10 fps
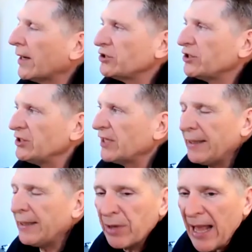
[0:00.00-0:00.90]
to change
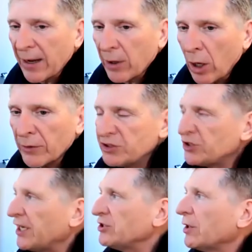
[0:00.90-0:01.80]
any black, always
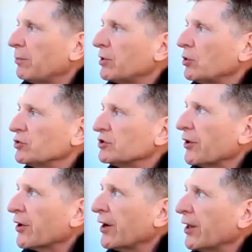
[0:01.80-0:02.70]
change the blue. So
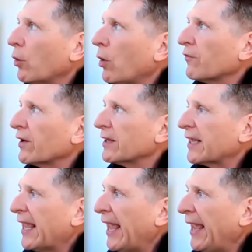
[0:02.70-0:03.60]
you're gonna go over to
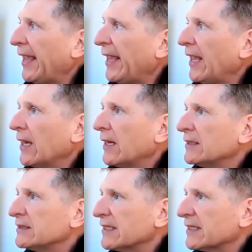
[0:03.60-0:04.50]
K
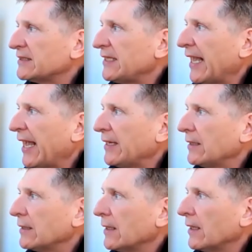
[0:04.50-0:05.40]

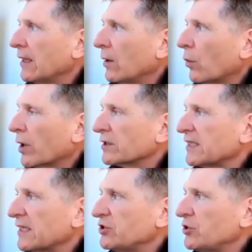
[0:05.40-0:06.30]
68 where it
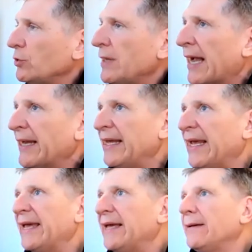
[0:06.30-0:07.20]
says
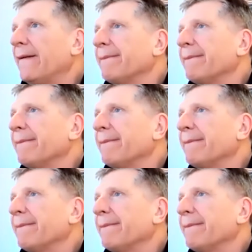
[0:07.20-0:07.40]
298,